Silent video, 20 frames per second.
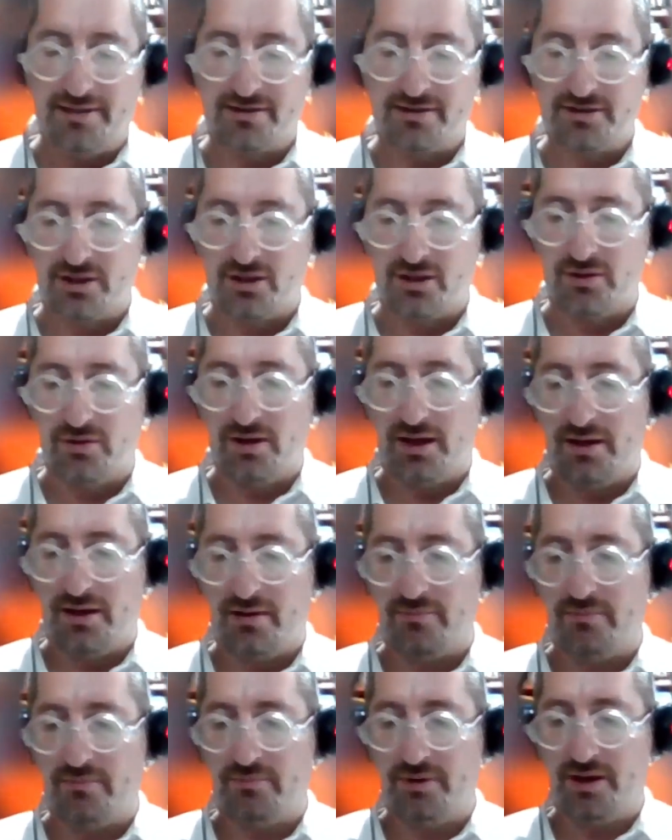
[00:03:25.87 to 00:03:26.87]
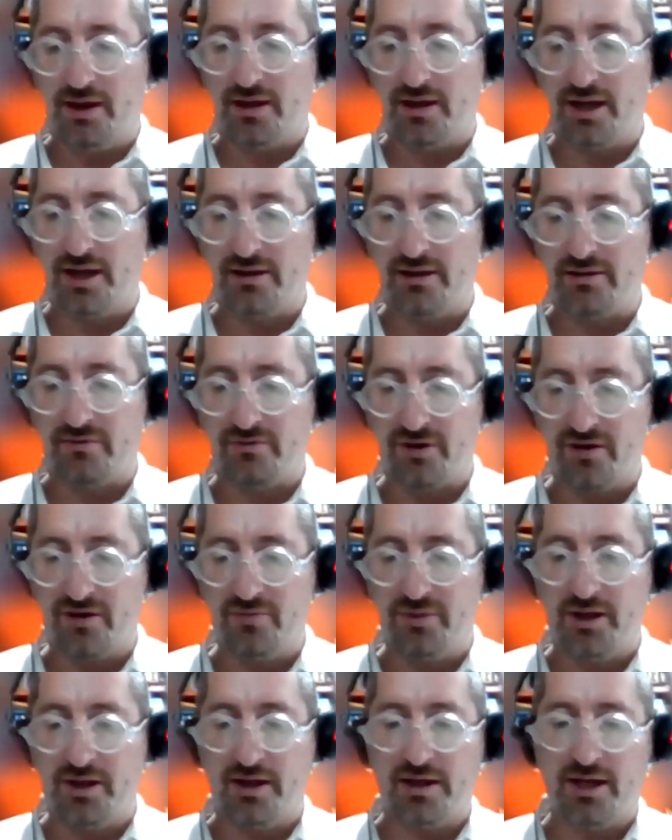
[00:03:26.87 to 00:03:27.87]
And so, Bnei Chet, in
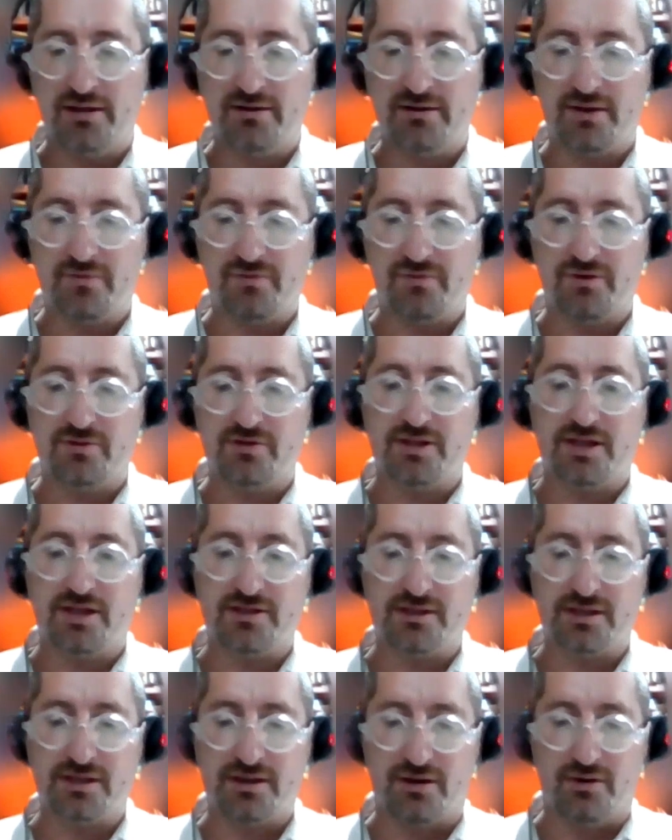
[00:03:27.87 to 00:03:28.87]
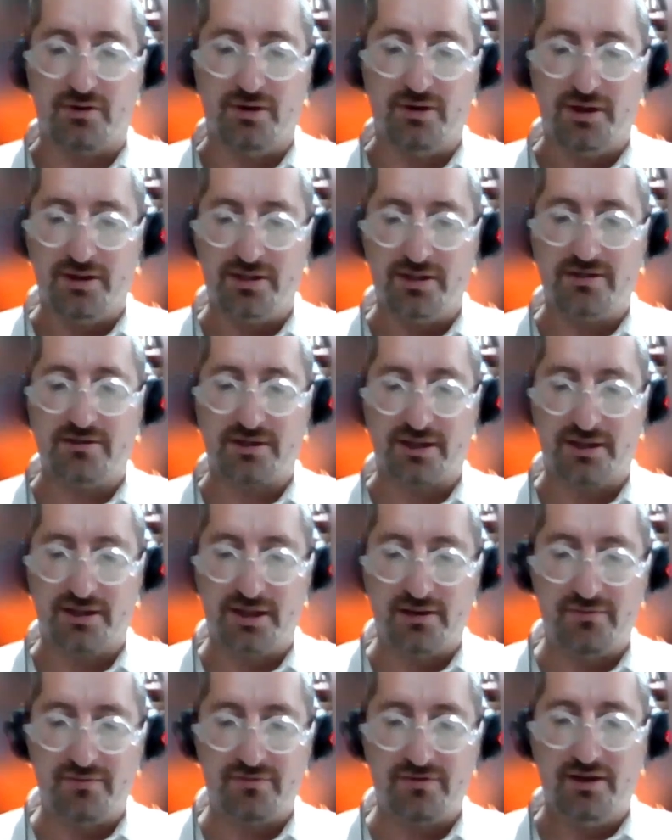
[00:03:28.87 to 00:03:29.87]
front of Bnei Chet, Ephron says, no, this is a
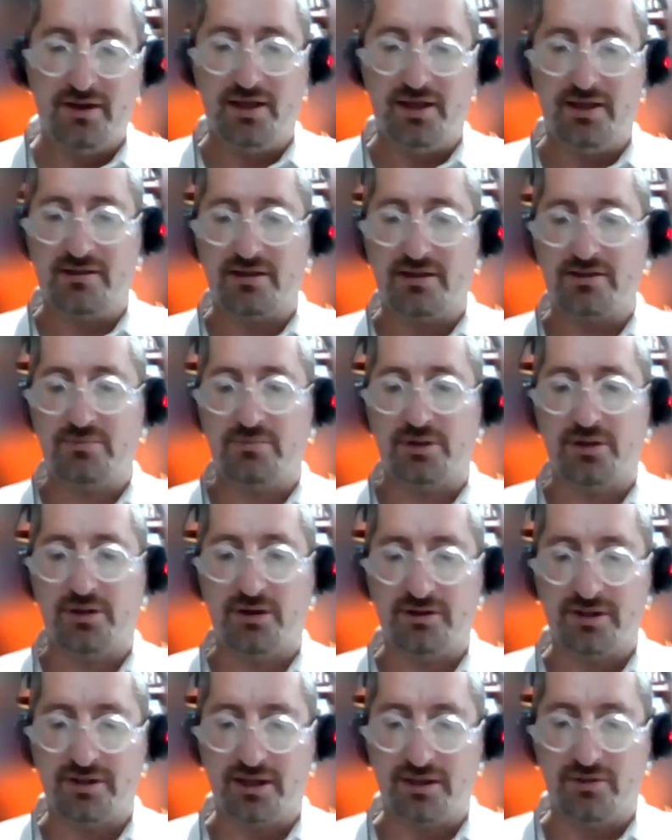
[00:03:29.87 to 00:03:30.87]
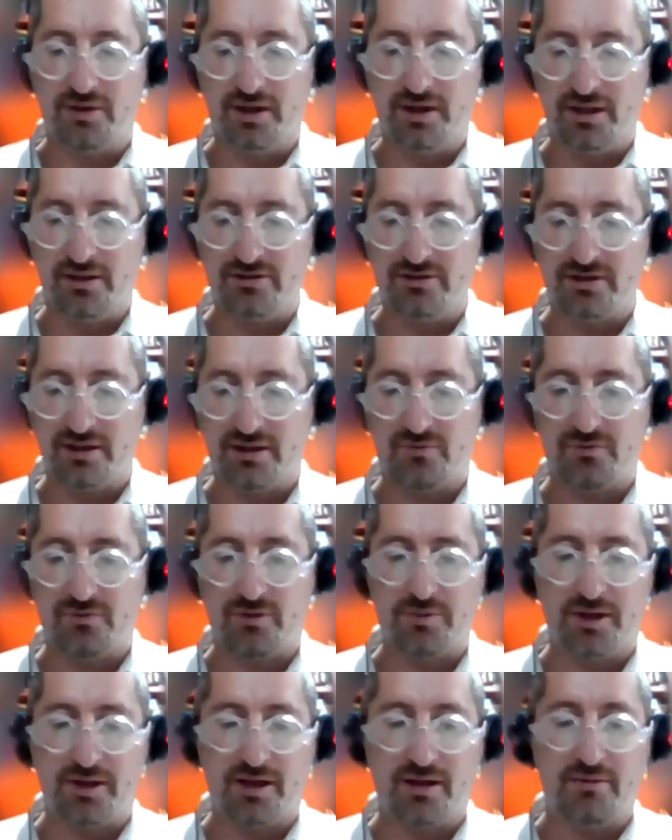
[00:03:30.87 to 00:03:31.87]
gift, it doesn't belong to anyone else, and
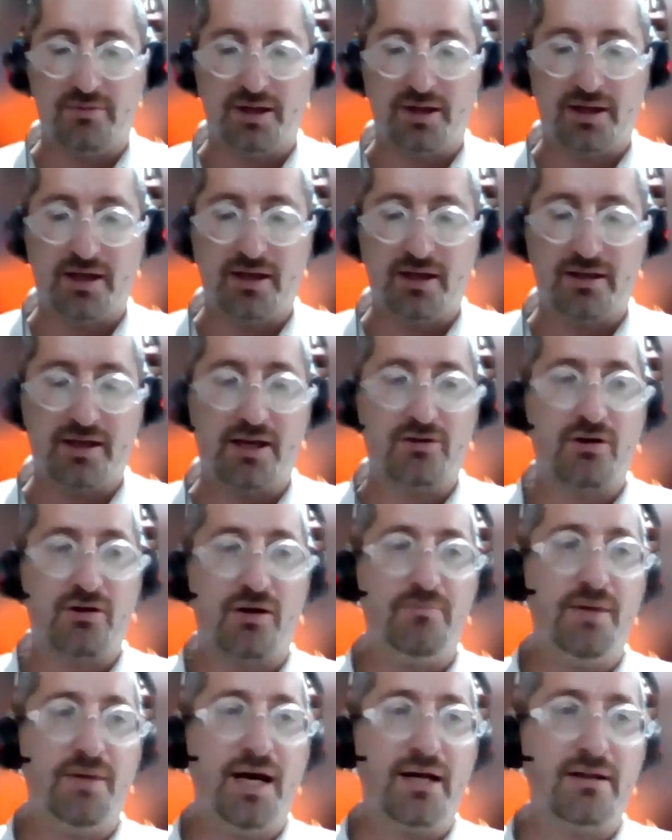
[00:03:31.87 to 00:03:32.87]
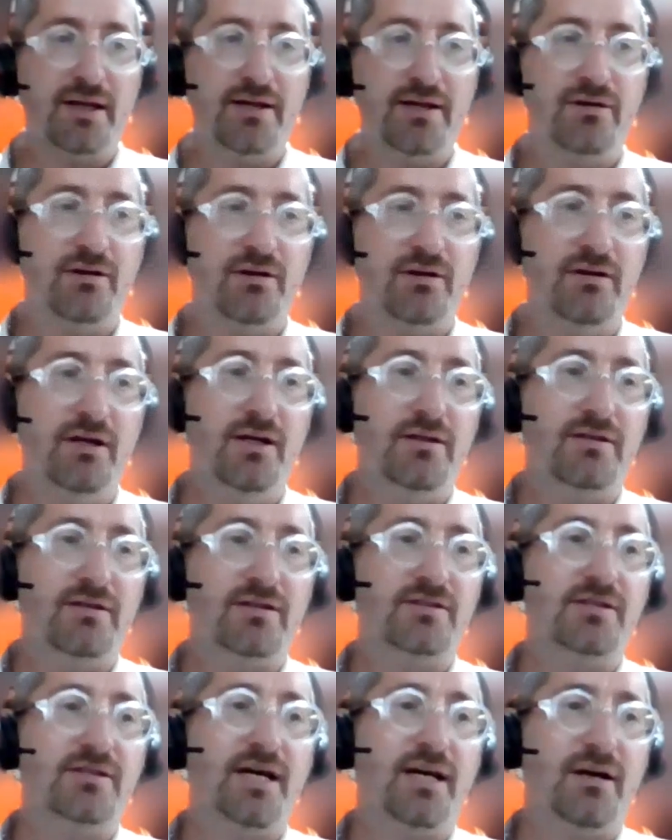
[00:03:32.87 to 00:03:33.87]
therefore Bnei Chet can't come back later
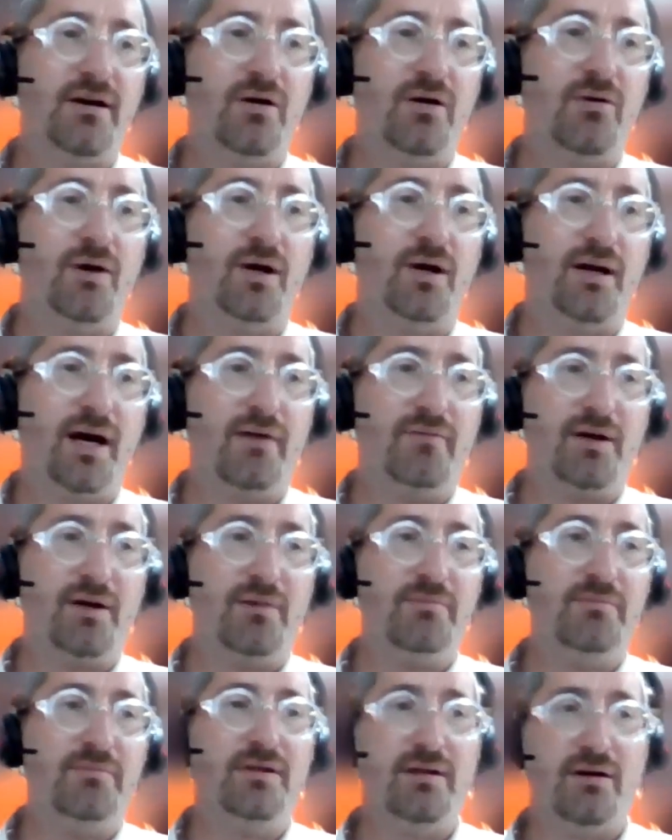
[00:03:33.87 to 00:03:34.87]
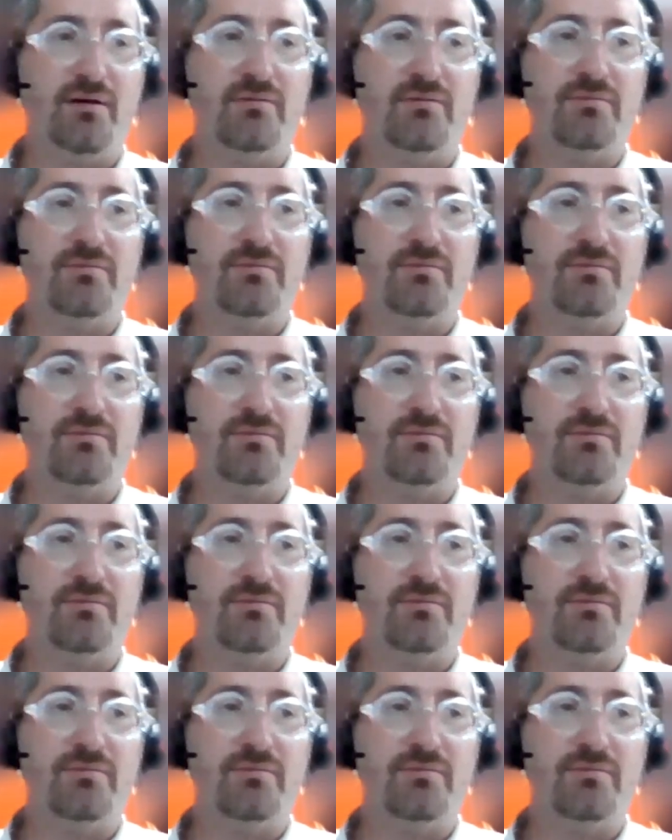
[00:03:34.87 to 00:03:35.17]
to say, oh wait, Avram,